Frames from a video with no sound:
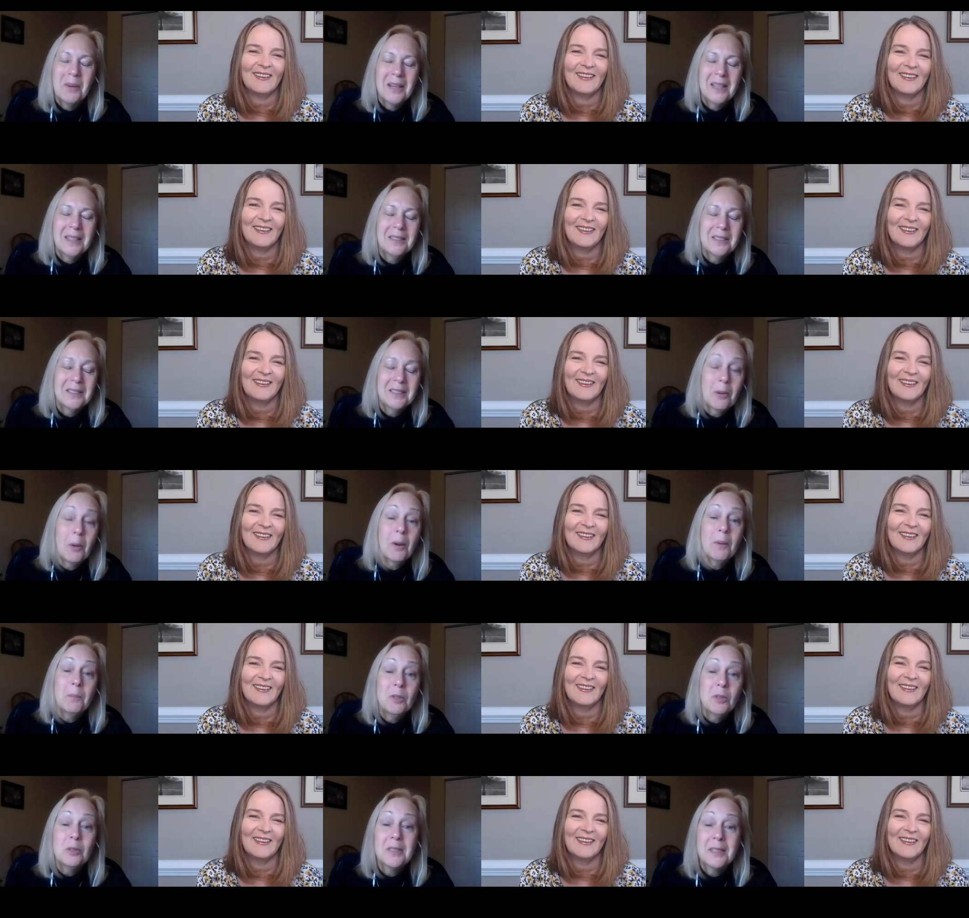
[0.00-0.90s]
Speaker 1: but so
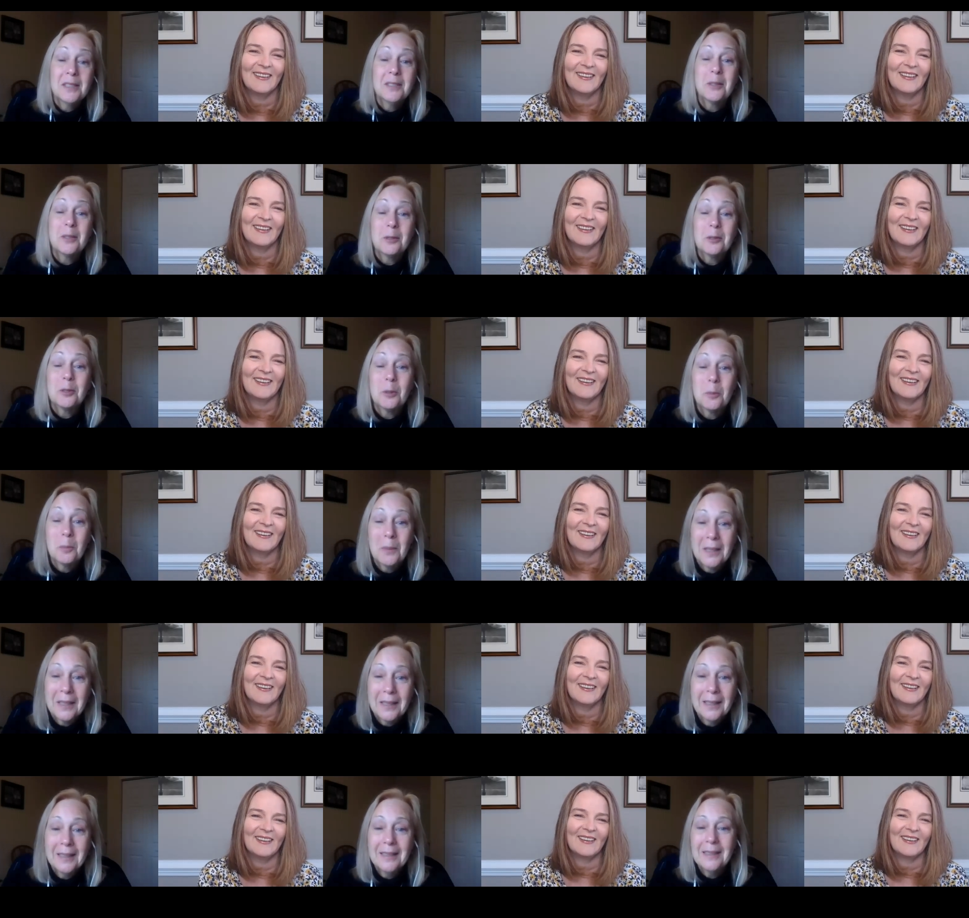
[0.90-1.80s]
I'm using social
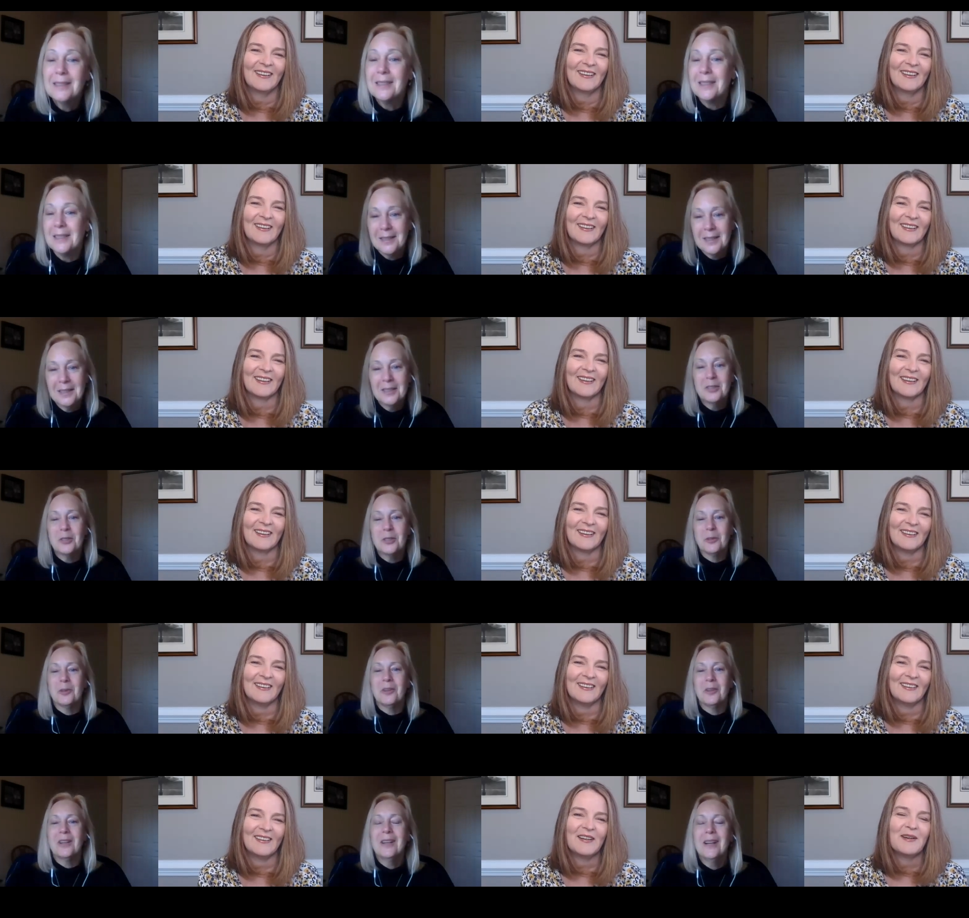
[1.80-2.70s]
media just as
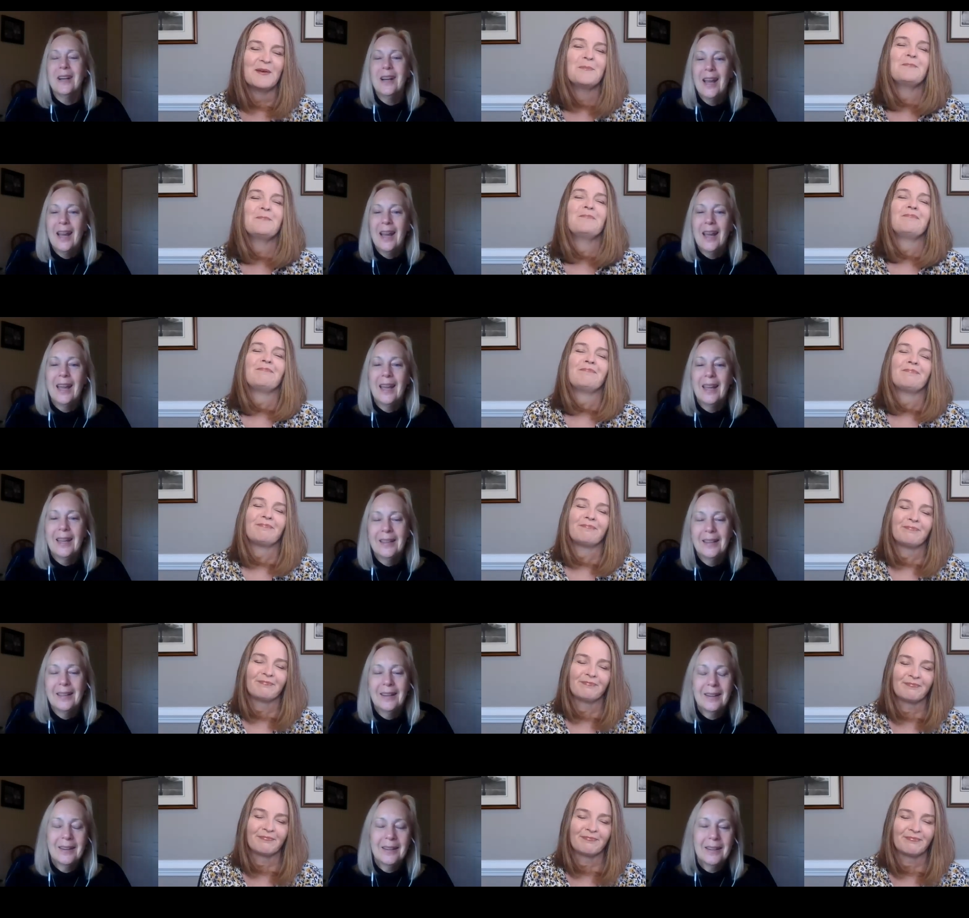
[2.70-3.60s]
you are,
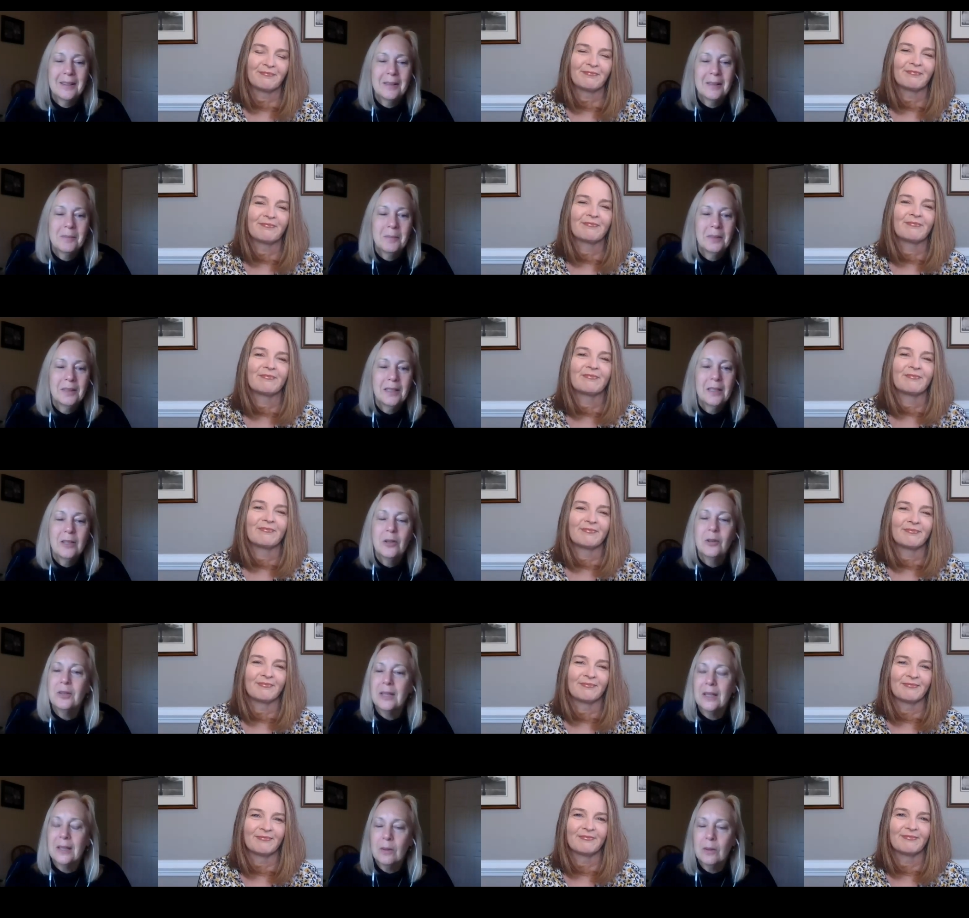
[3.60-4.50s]
and um, you
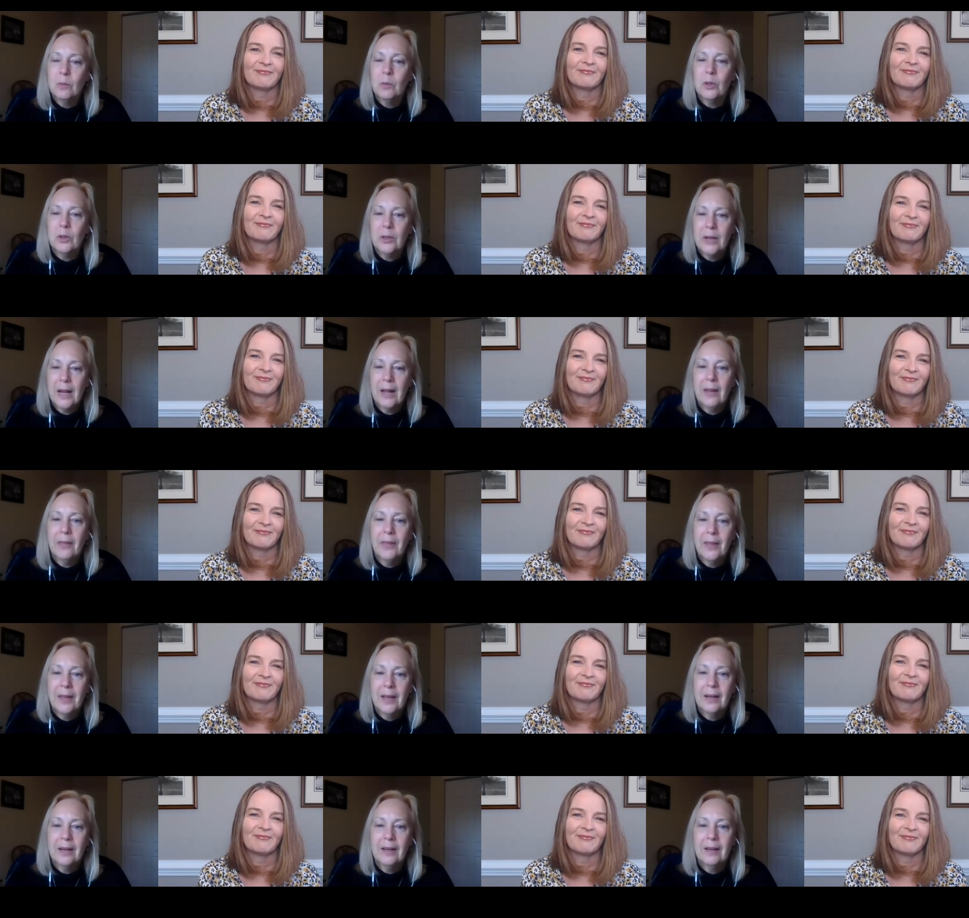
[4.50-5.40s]
know, to get the word out
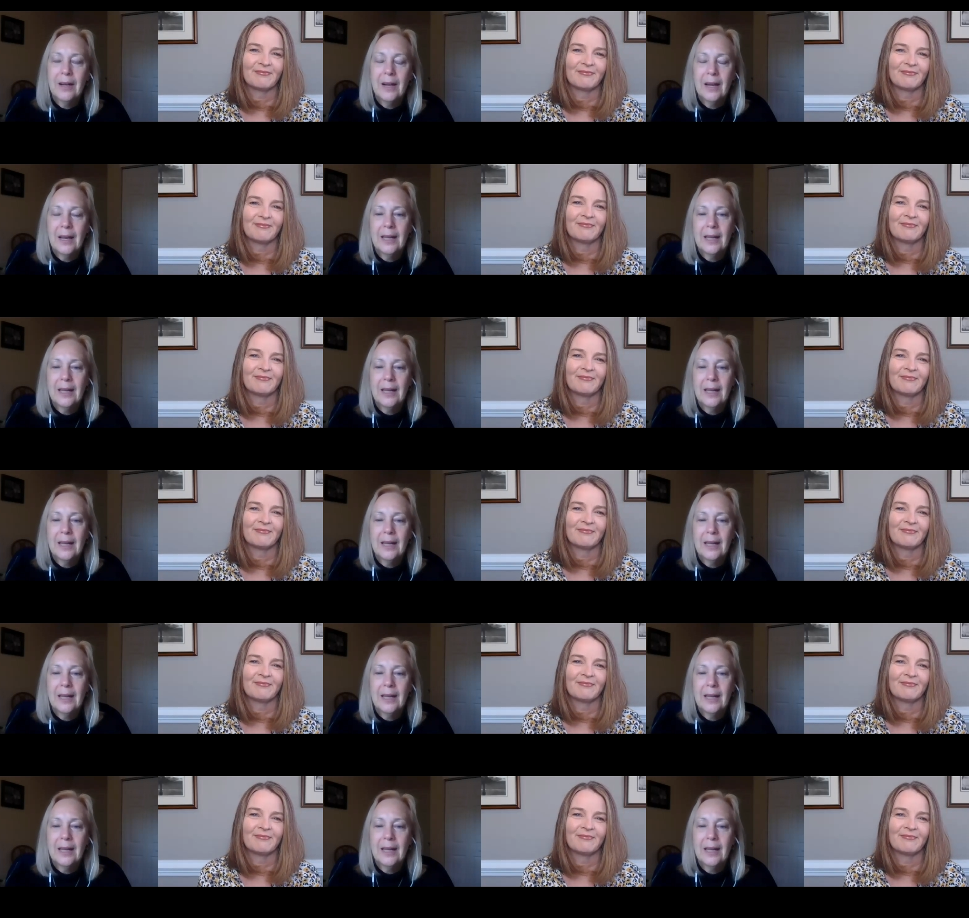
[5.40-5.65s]
there.